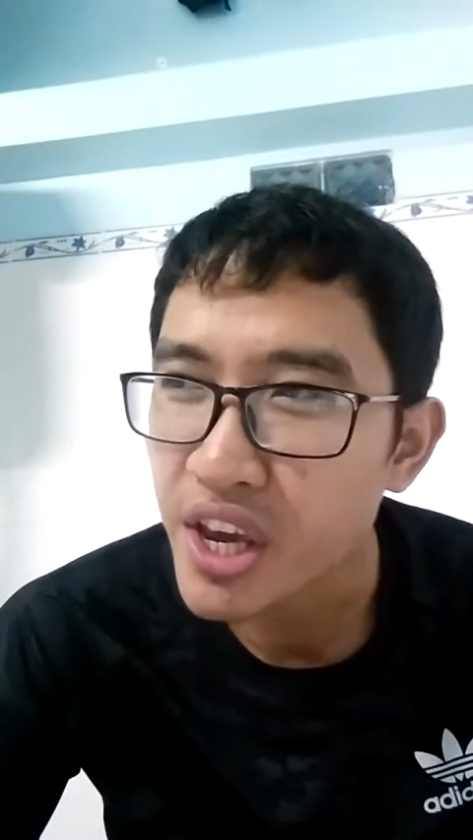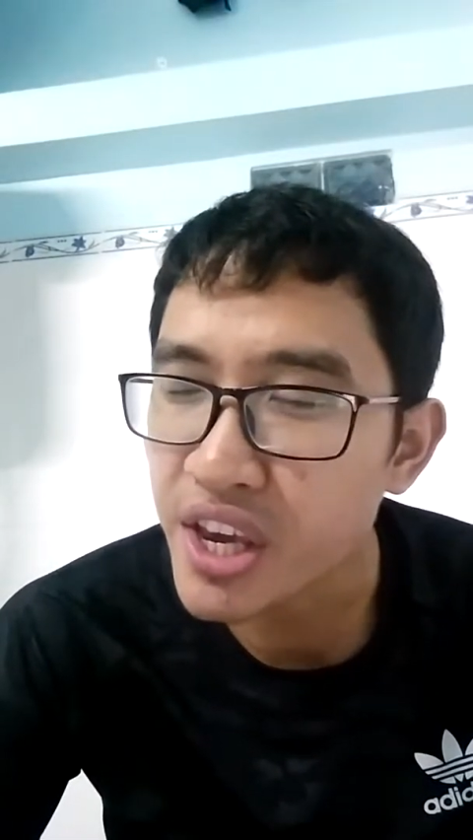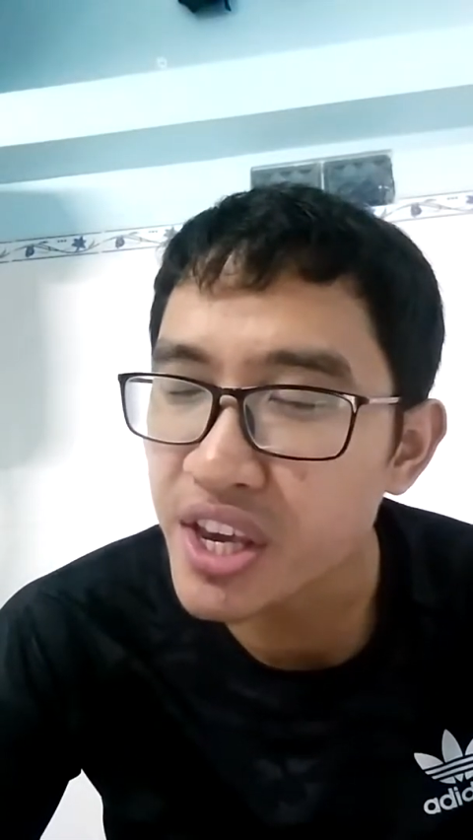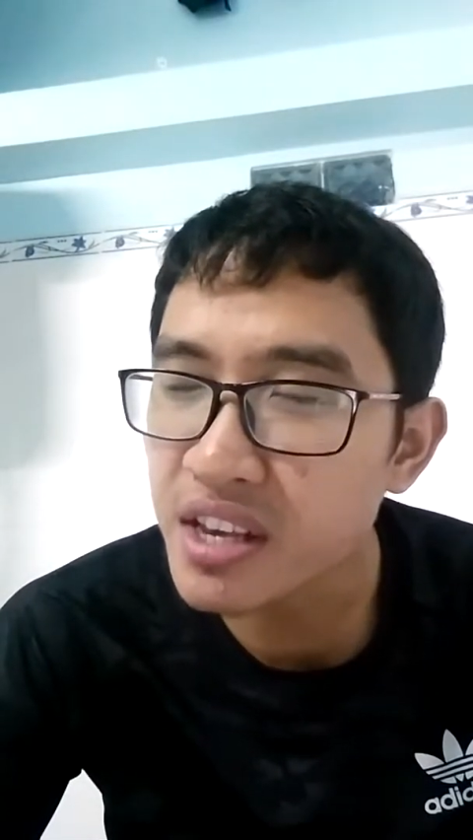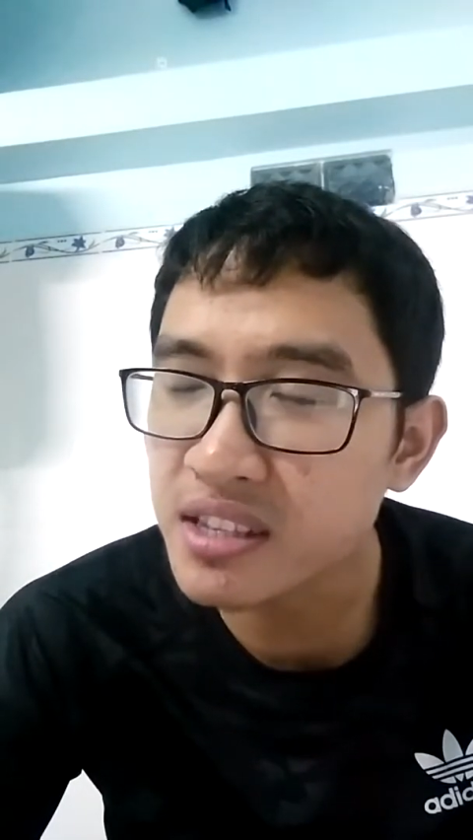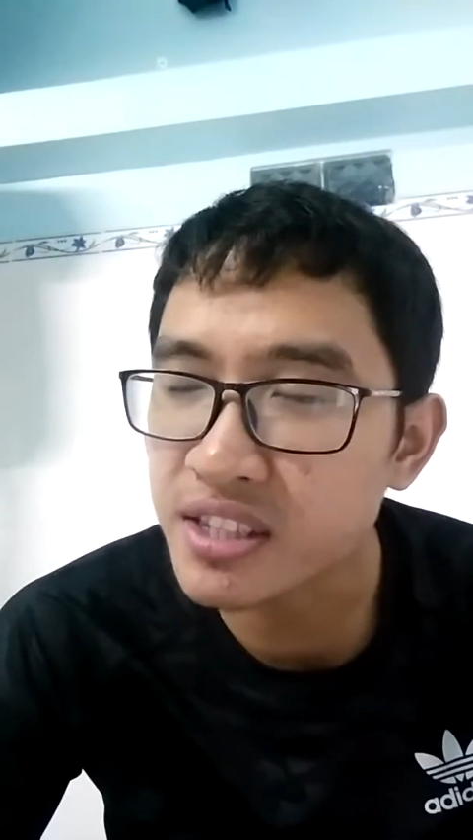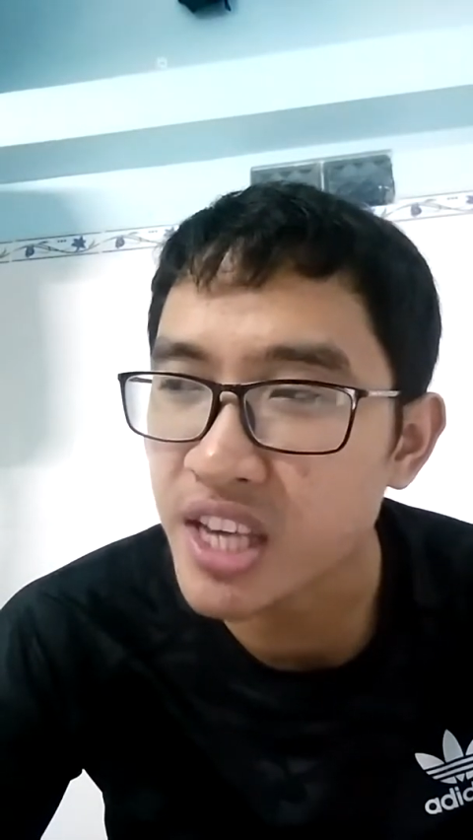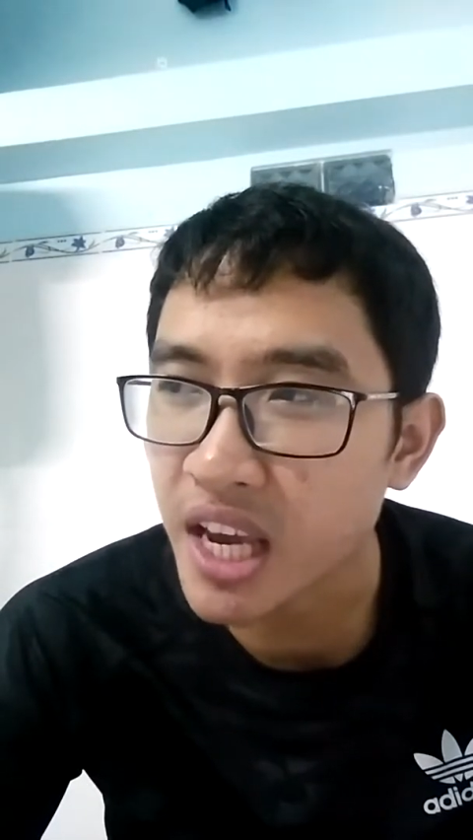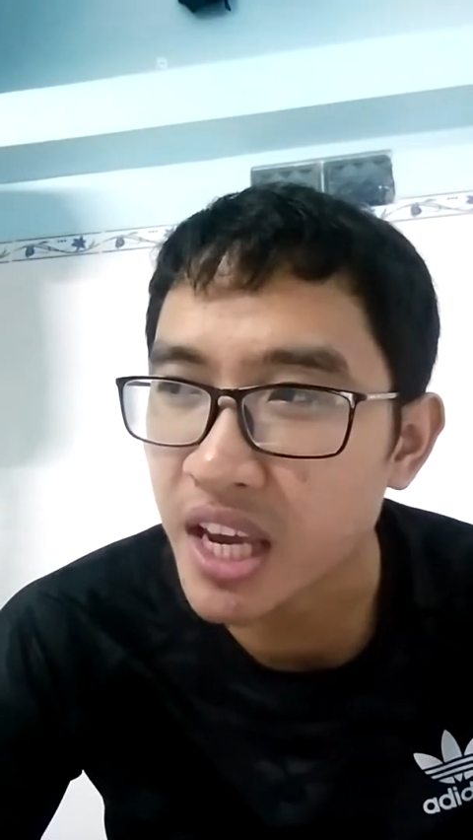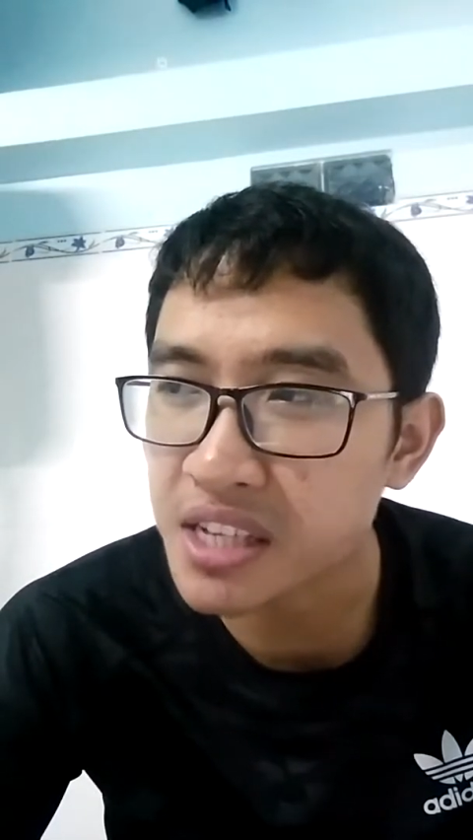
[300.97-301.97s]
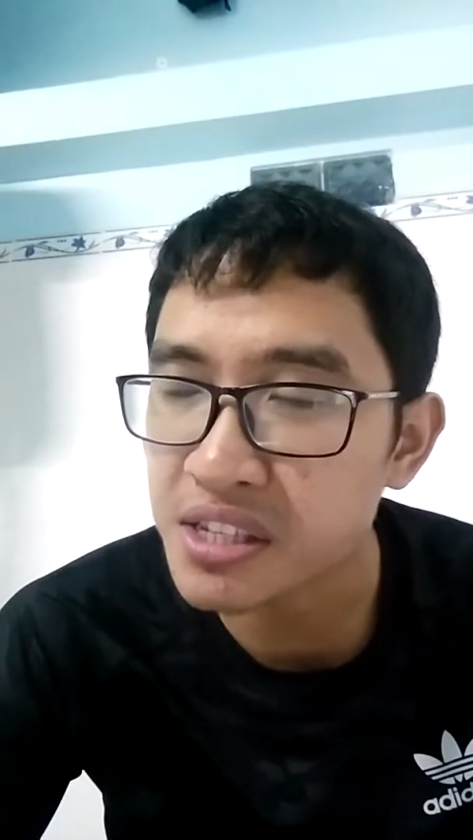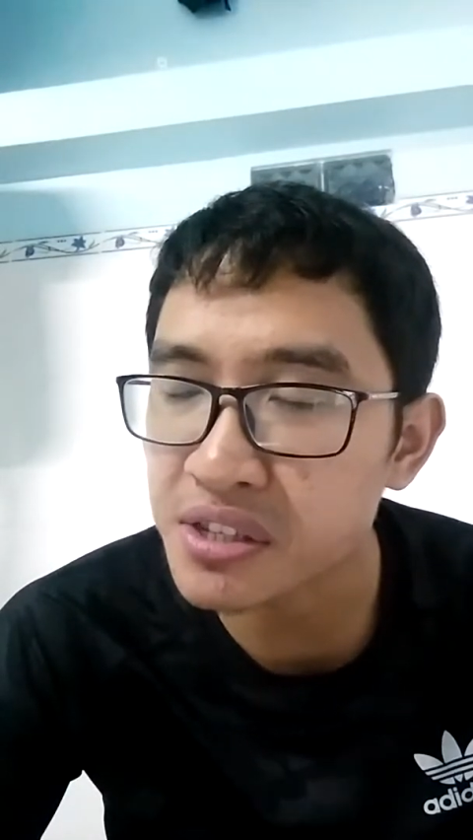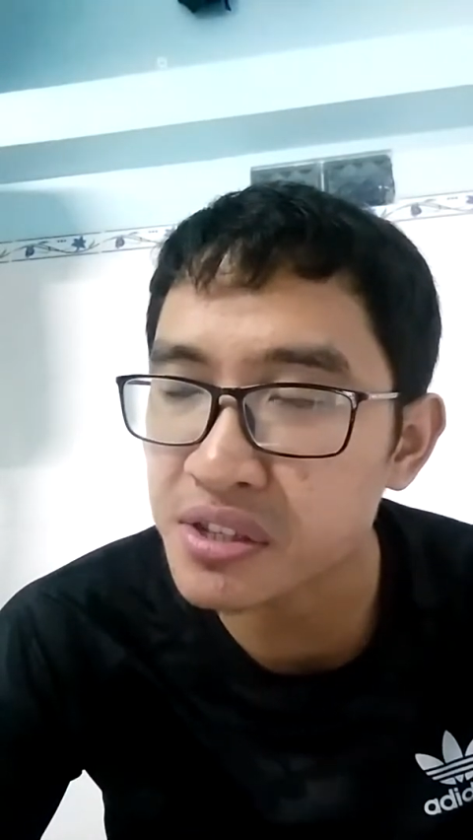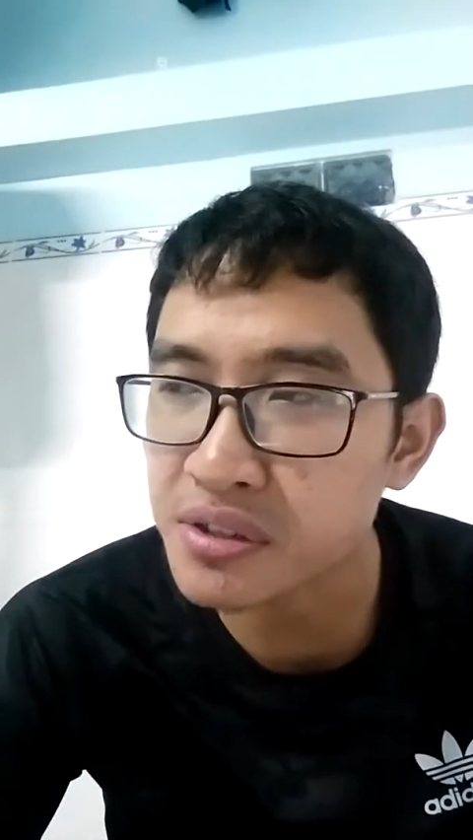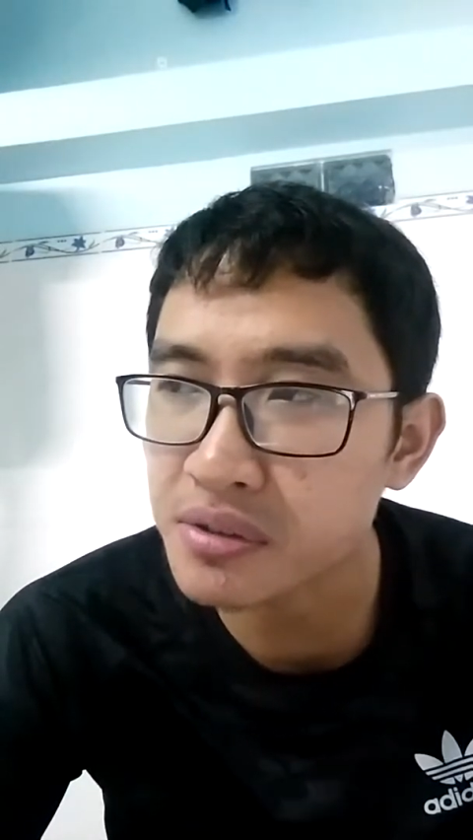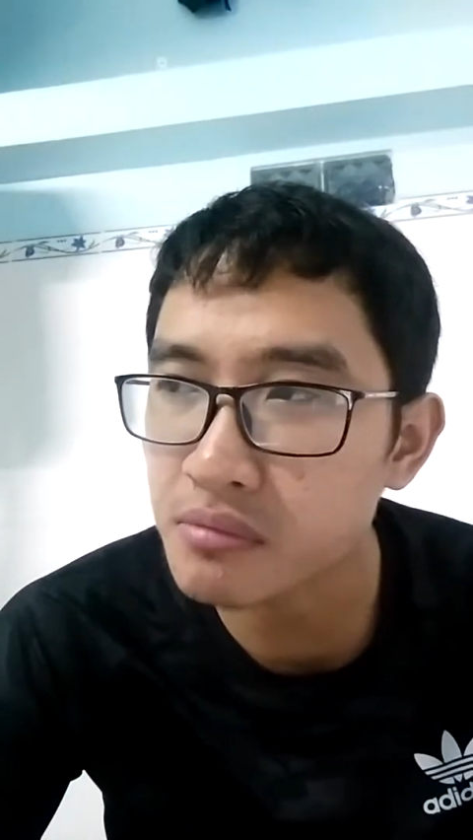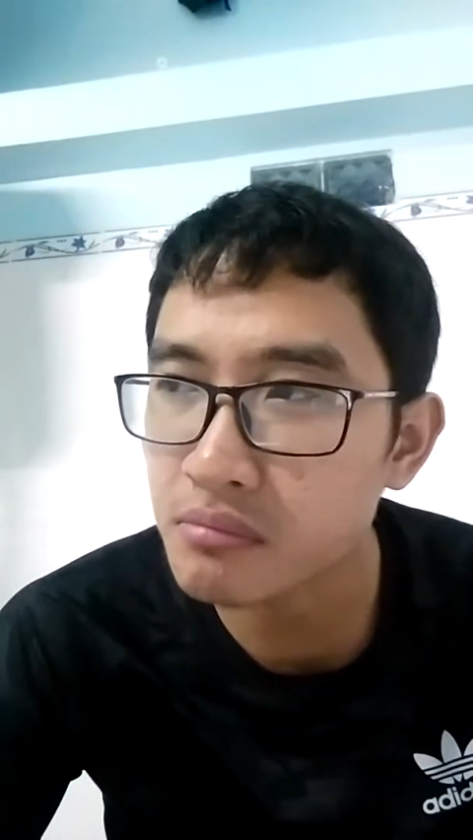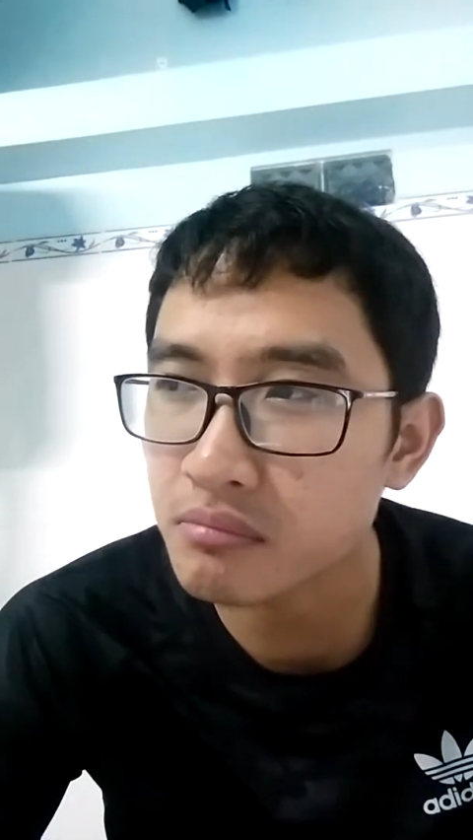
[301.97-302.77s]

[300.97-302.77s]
He checks.